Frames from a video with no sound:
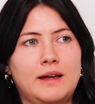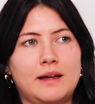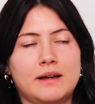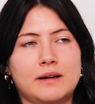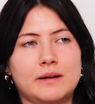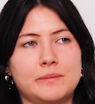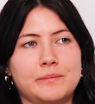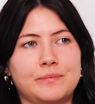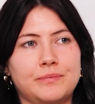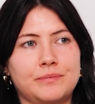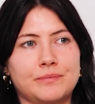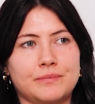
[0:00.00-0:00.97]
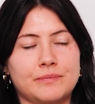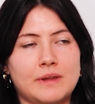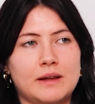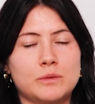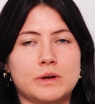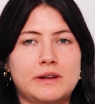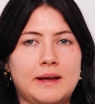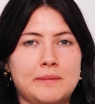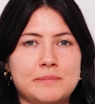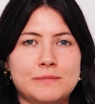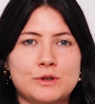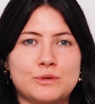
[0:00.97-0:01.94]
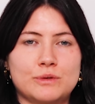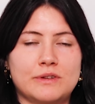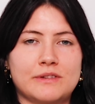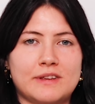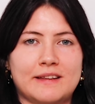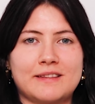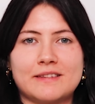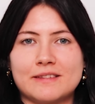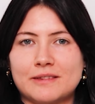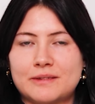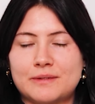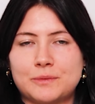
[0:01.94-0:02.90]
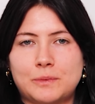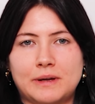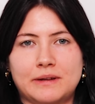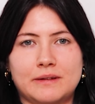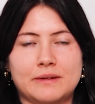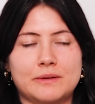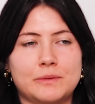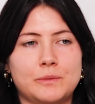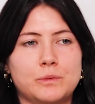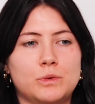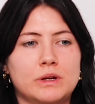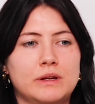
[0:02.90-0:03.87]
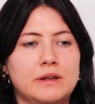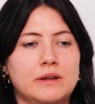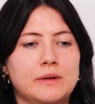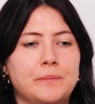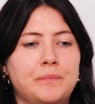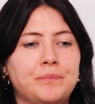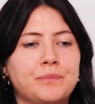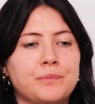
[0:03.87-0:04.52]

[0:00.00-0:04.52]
and what happened to these senses when we